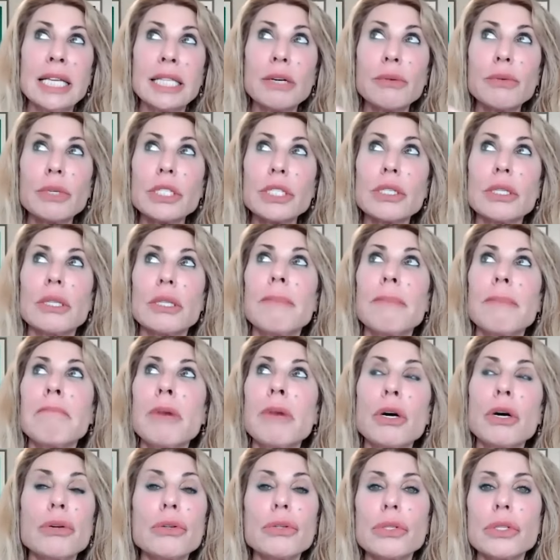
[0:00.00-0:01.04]
There was the
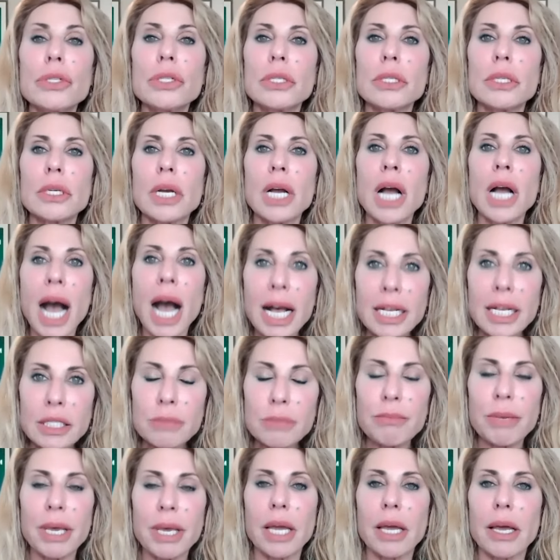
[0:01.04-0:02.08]
most
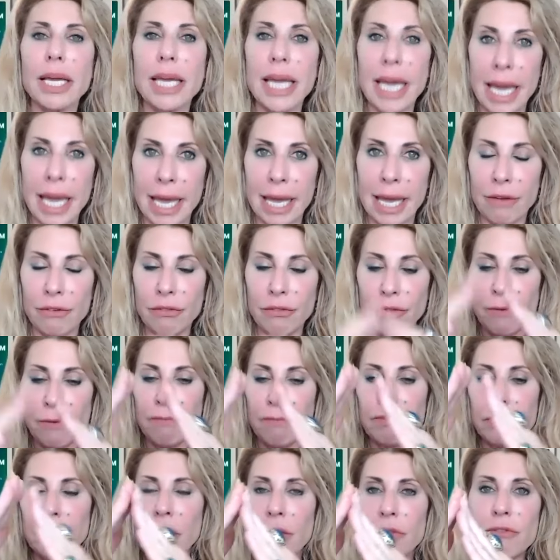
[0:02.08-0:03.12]
cosmic cave,
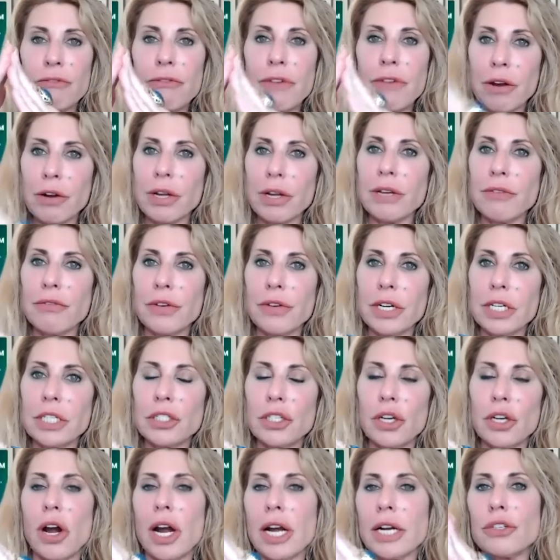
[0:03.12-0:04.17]
very, very
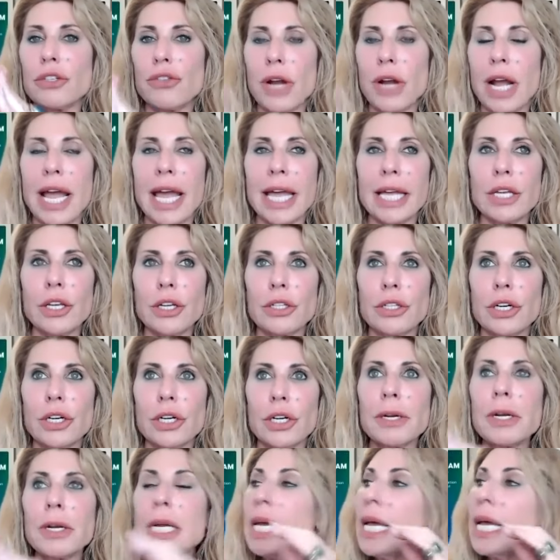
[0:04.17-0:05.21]
dark,
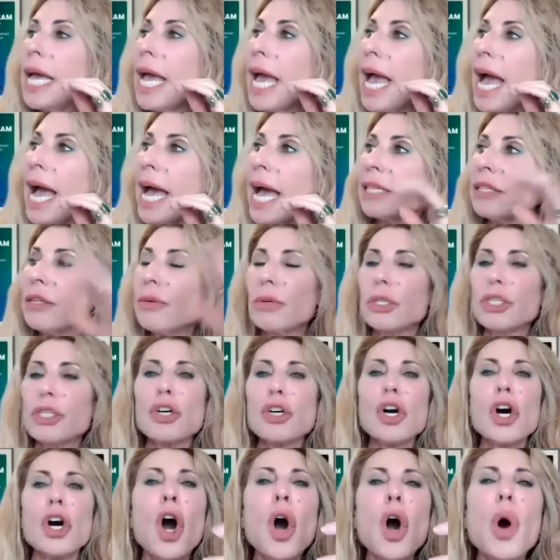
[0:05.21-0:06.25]
triangular, and there was
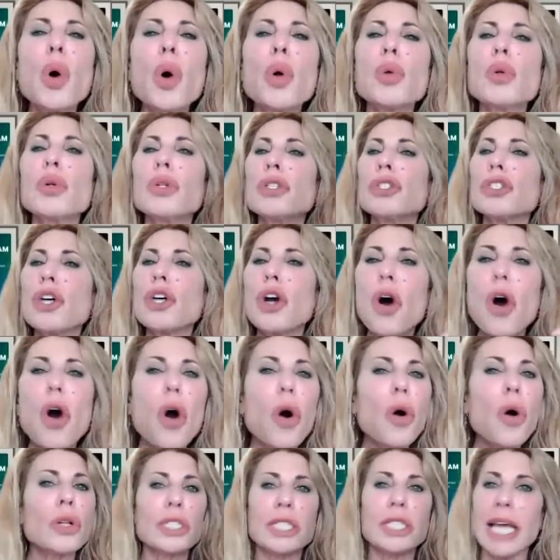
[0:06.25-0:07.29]
cold,
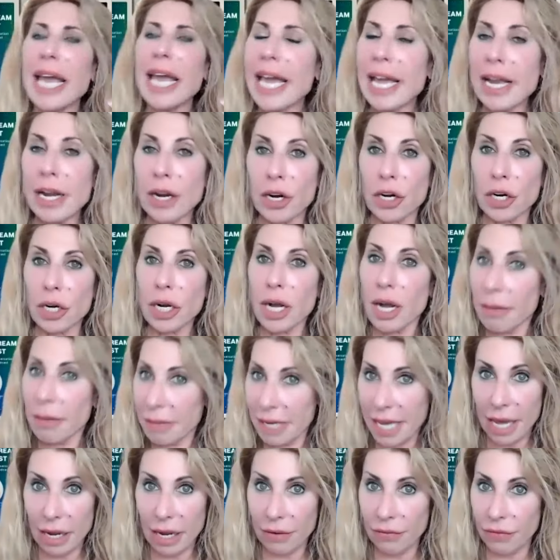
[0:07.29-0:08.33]
cold air
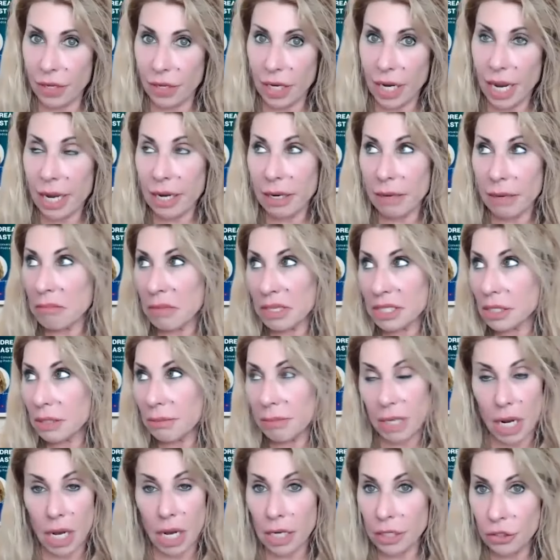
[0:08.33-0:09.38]
coming out of it. And it must
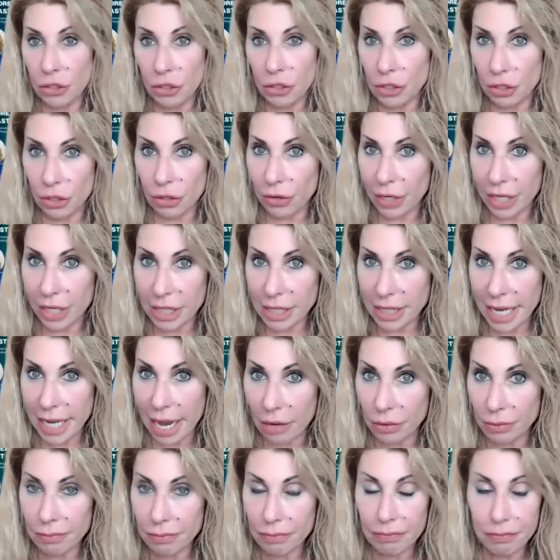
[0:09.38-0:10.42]
have been 100 degrees
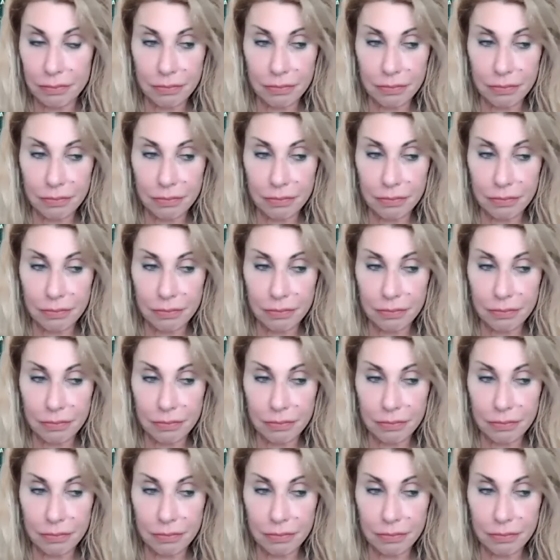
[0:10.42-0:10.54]
out